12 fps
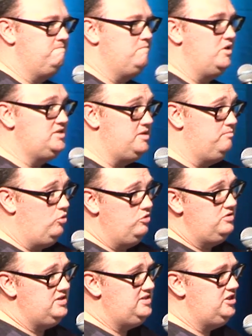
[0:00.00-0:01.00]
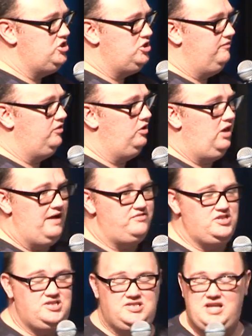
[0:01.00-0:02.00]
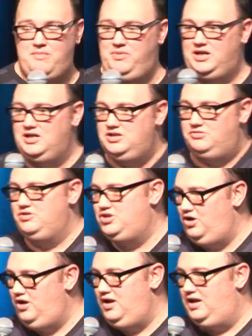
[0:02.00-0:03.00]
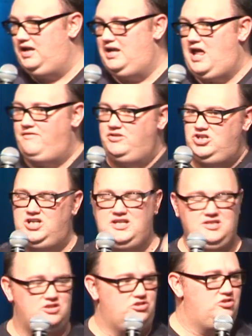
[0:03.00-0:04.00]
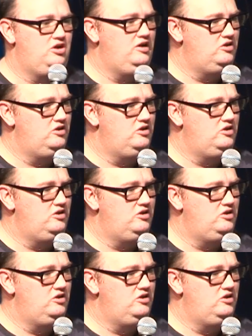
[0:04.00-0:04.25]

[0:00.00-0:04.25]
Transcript: most important decision of your life, stepping into eternity and having Jesus